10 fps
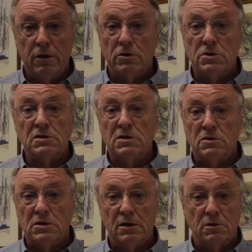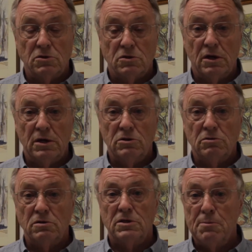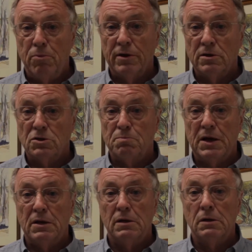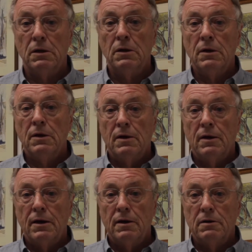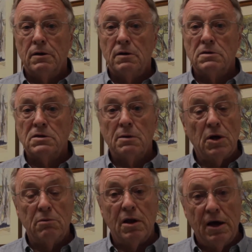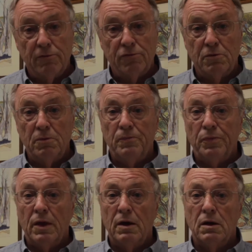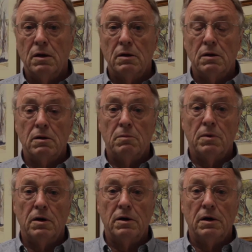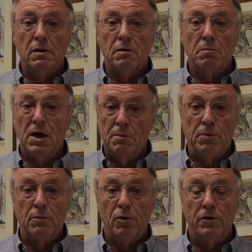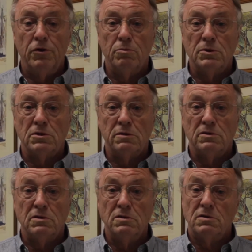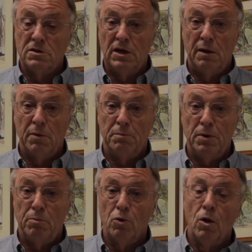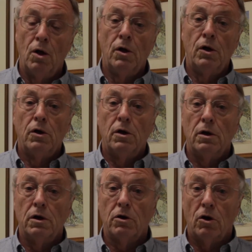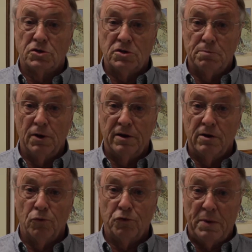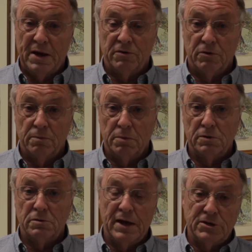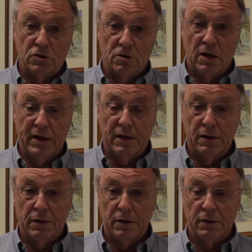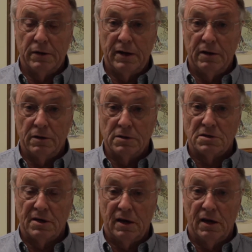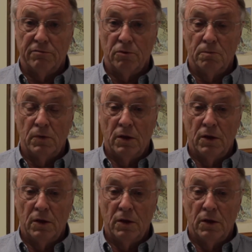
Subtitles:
not just in South Australia. She was deeply respected and sometimes loved by many people in human services, and certainly by people across the political spectrum, both national and at a state level.